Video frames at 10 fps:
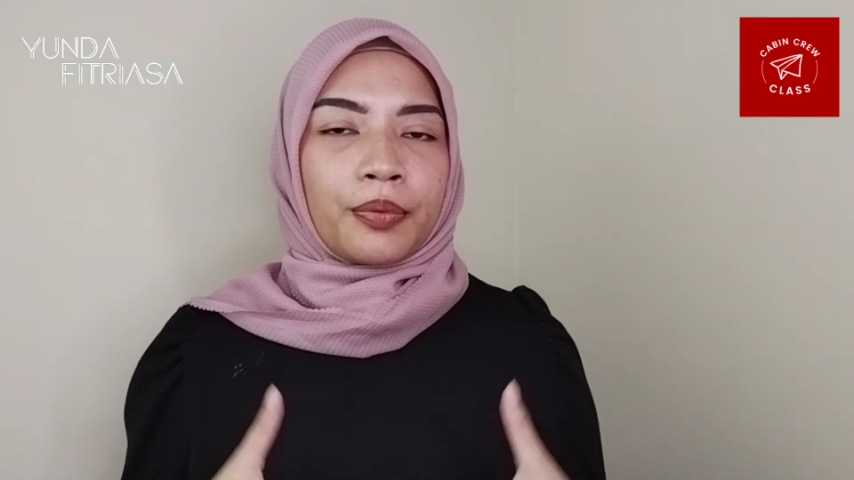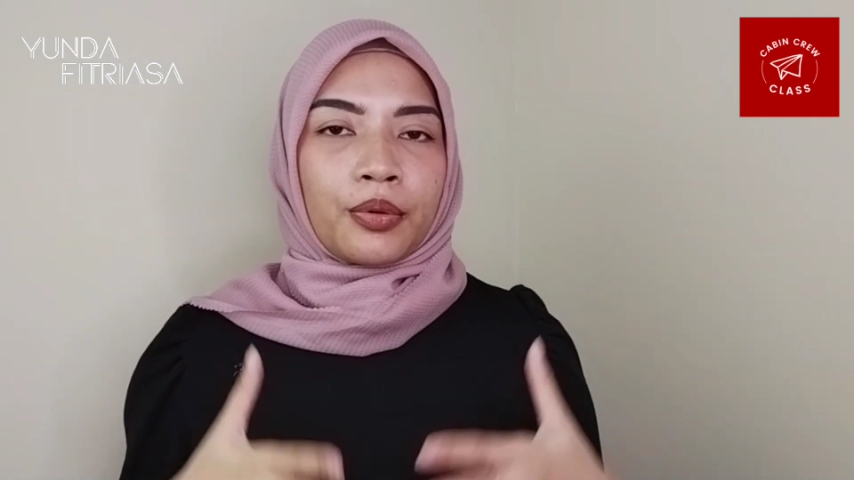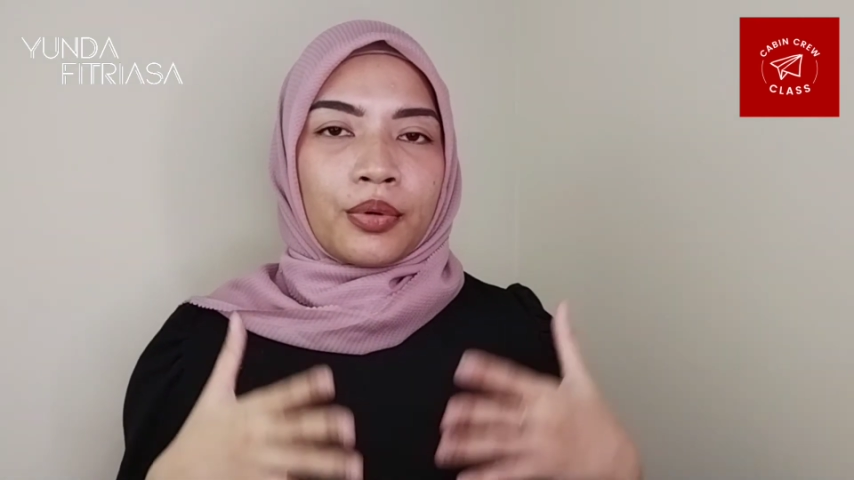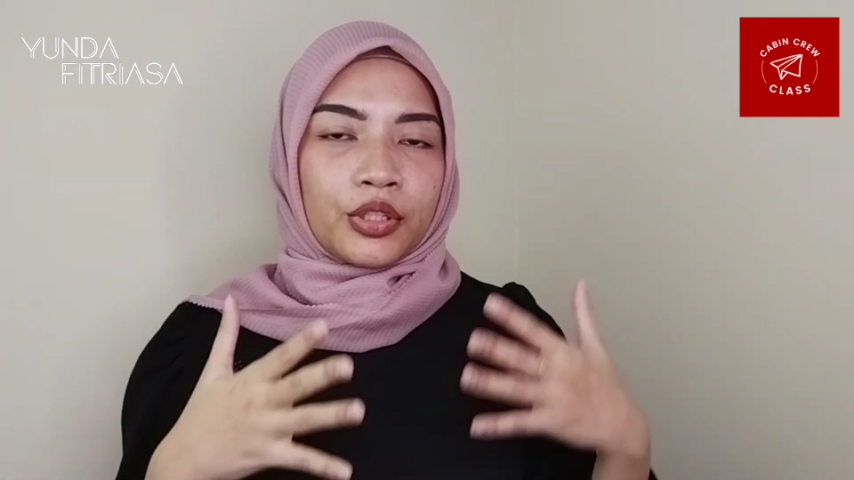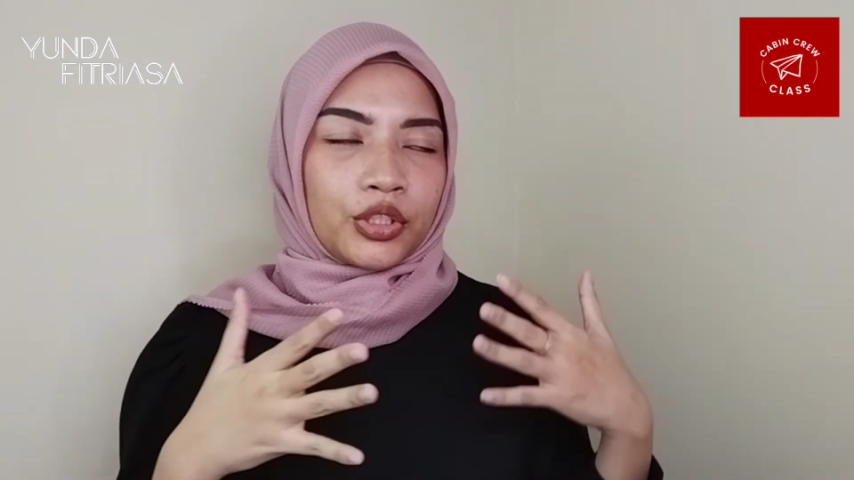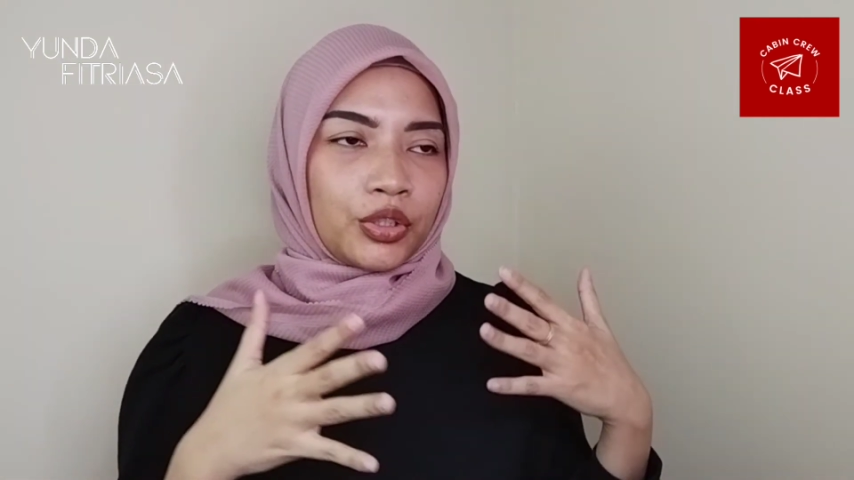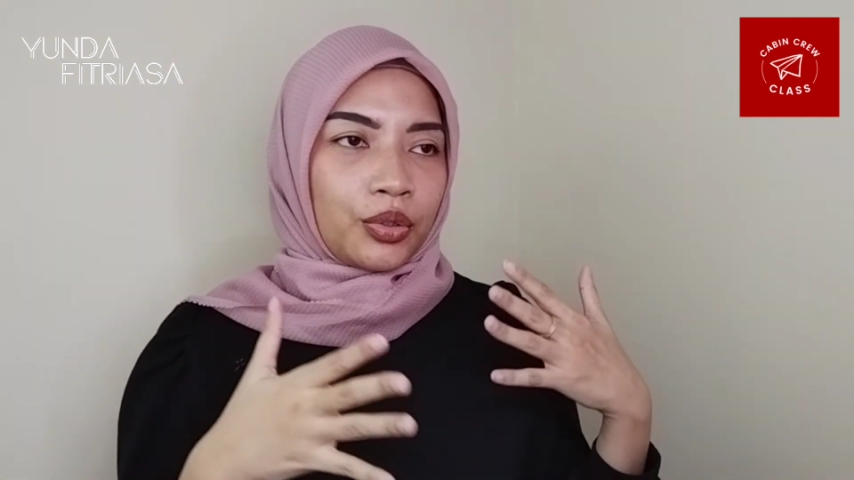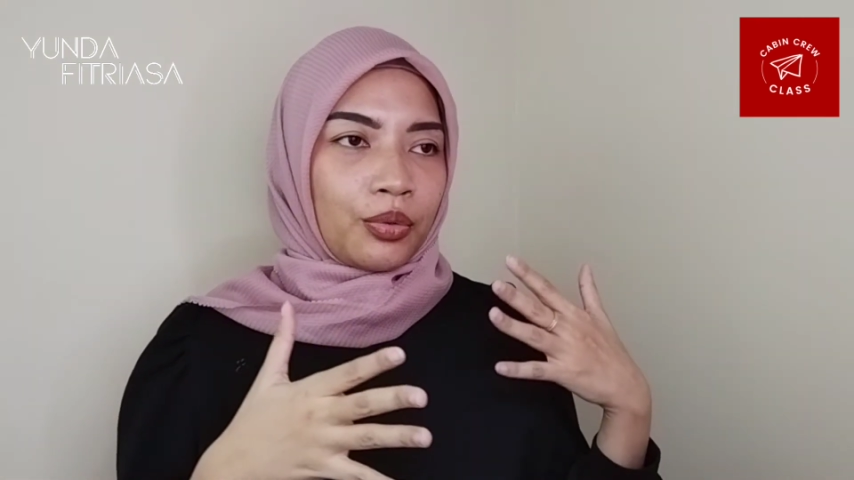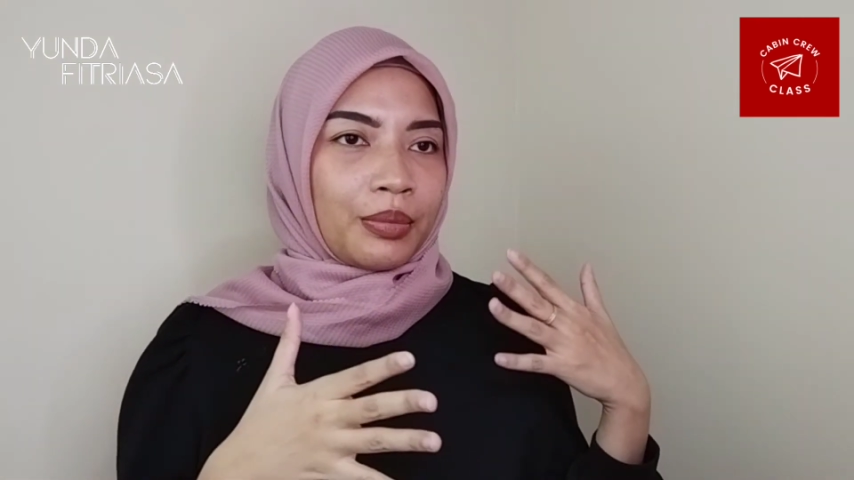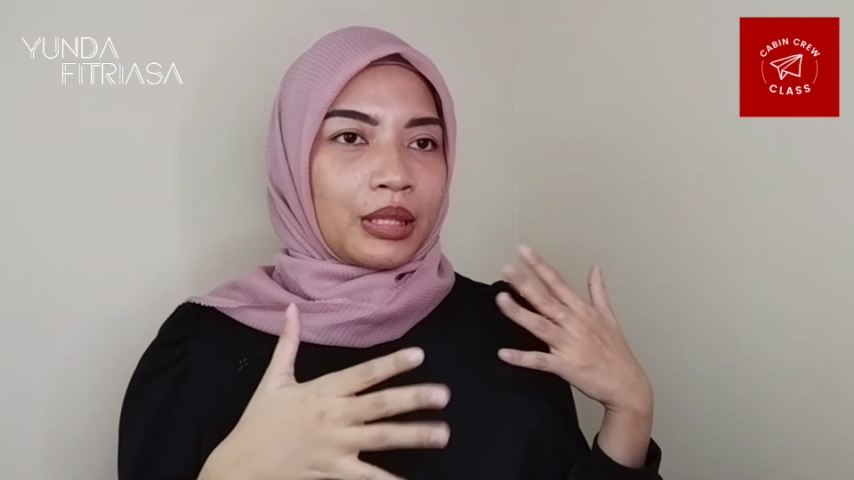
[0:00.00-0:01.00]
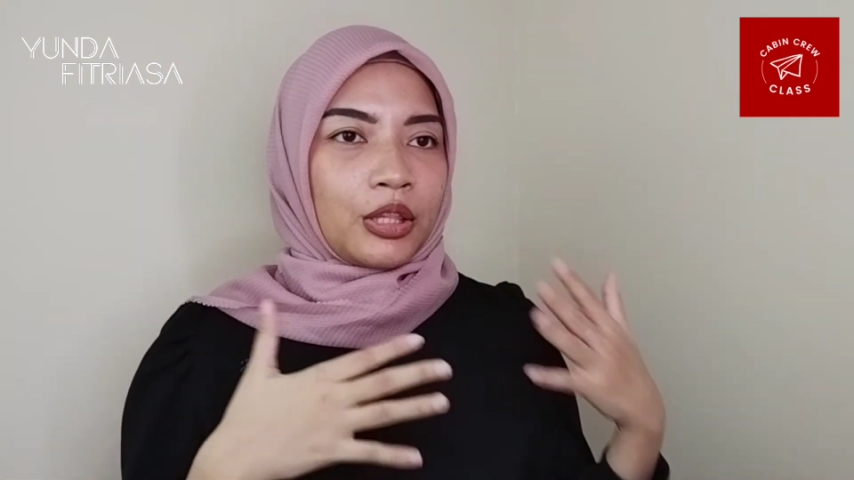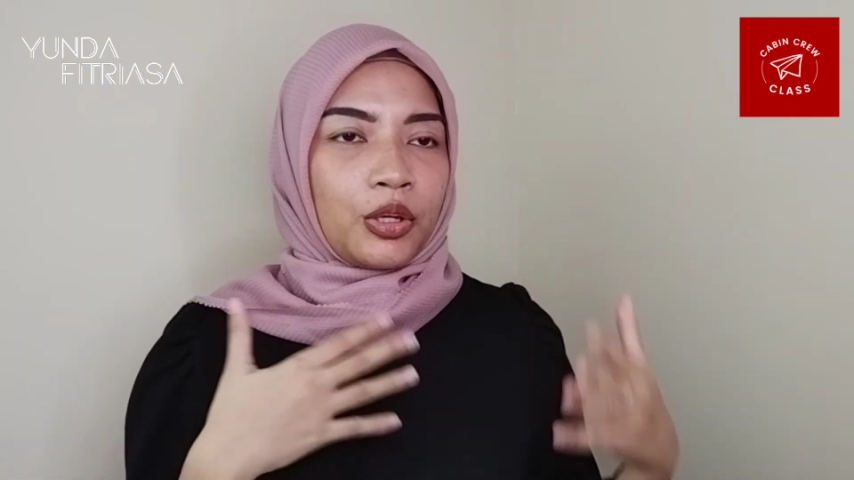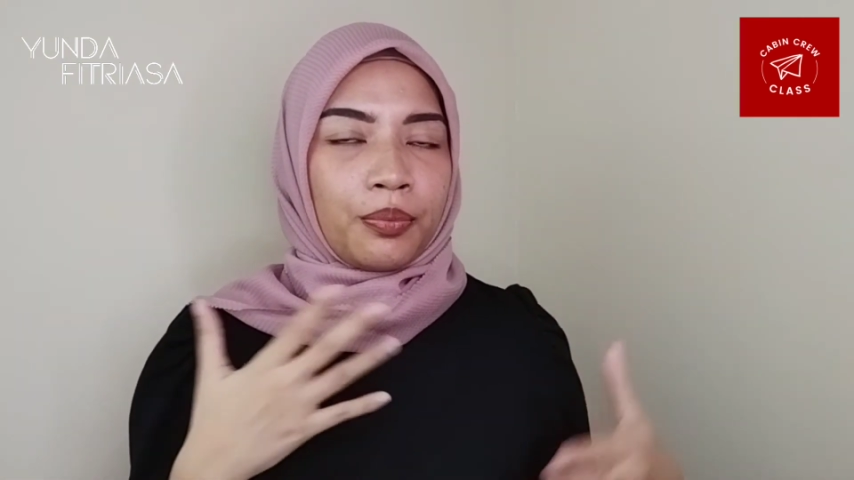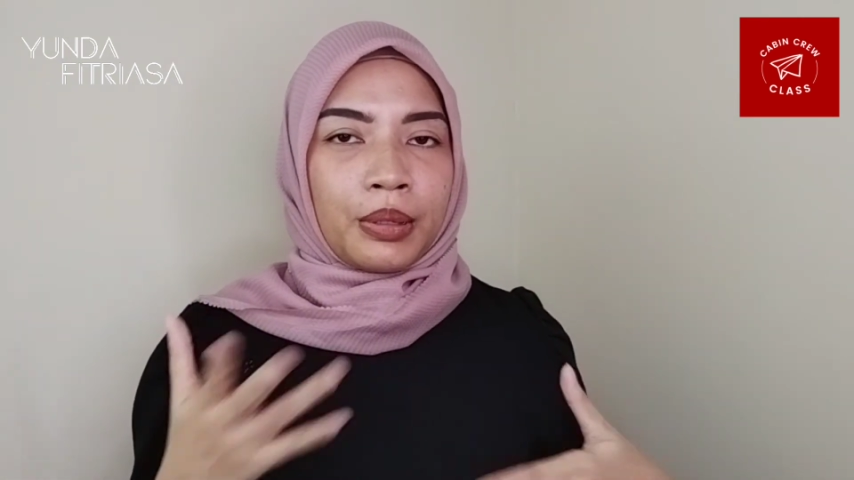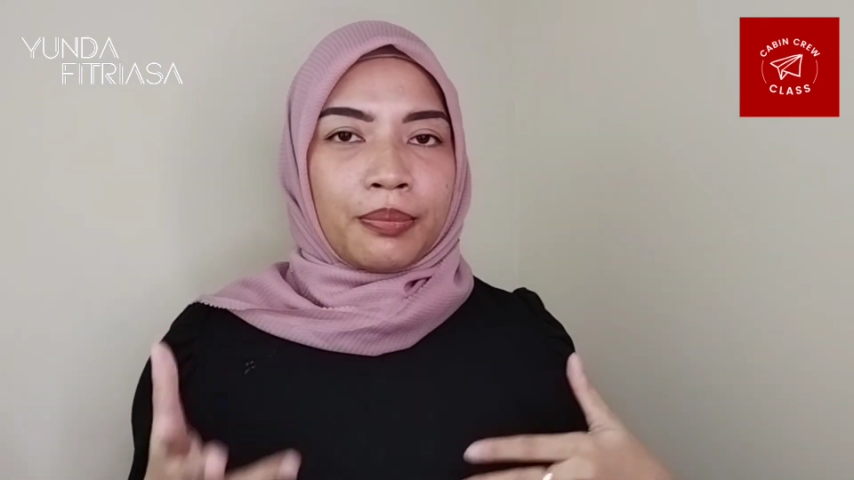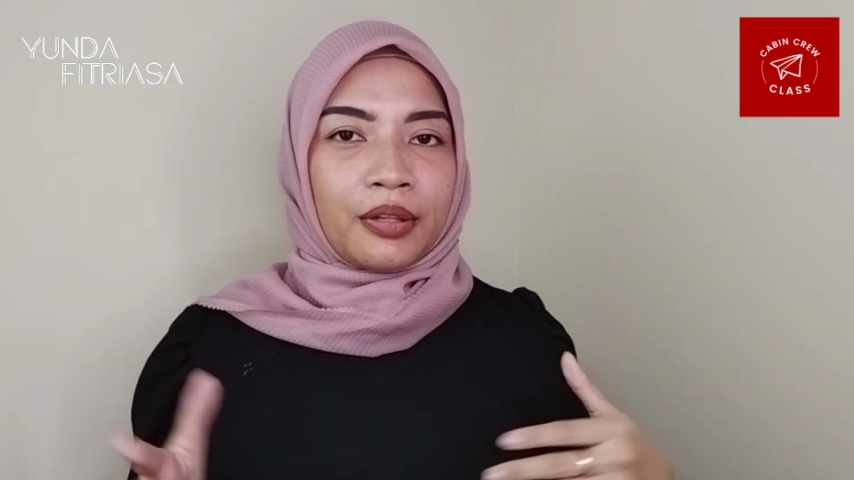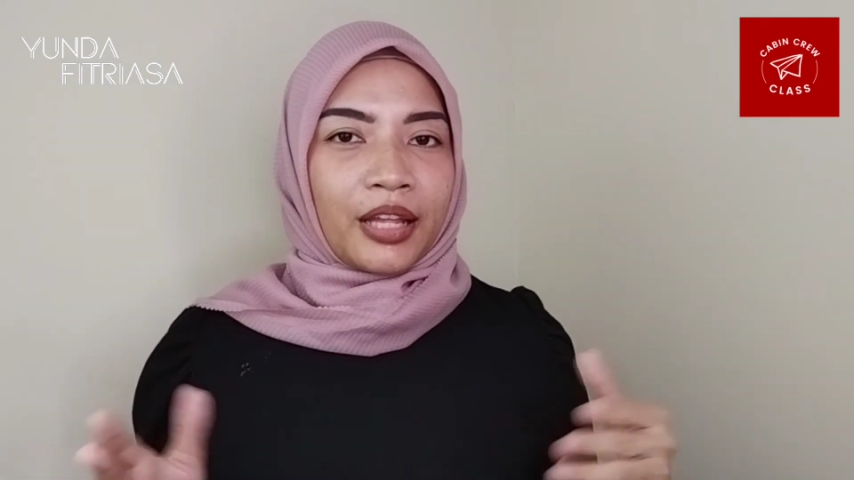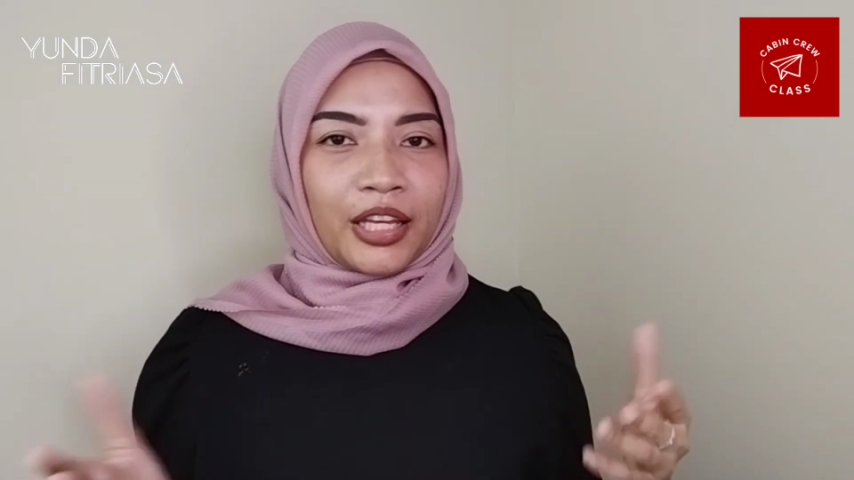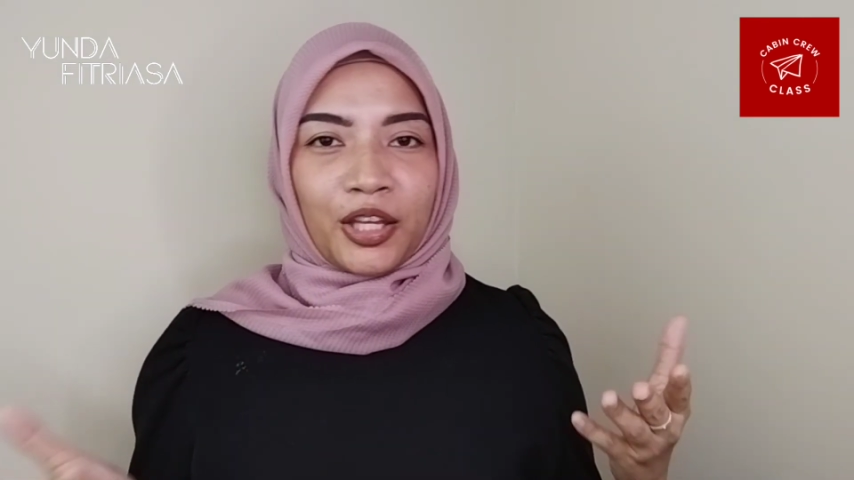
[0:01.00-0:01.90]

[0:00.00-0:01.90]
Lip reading: you want to meet new people like